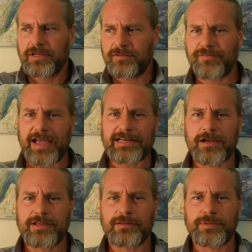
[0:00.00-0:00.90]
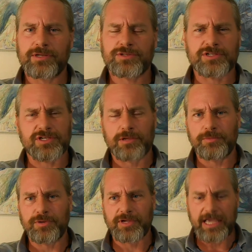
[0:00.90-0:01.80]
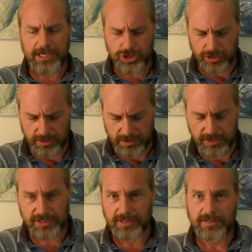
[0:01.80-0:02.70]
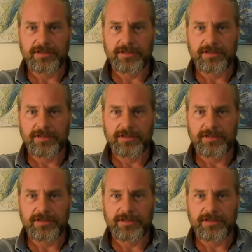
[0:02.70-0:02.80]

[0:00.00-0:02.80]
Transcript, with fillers: In fact, how can it be used as a communications,